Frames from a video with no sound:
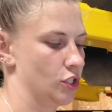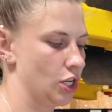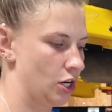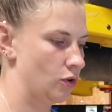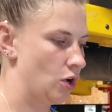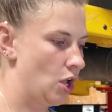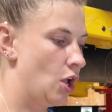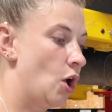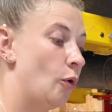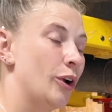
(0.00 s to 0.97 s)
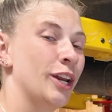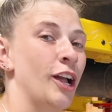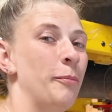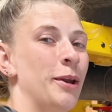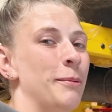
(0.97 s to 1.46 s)
So we're gonna
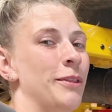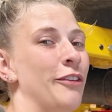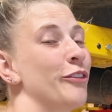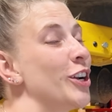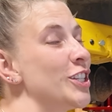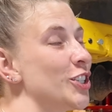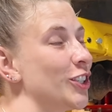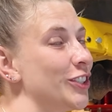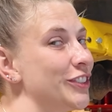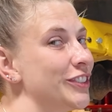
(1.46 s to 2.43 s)
go put them in the freezer.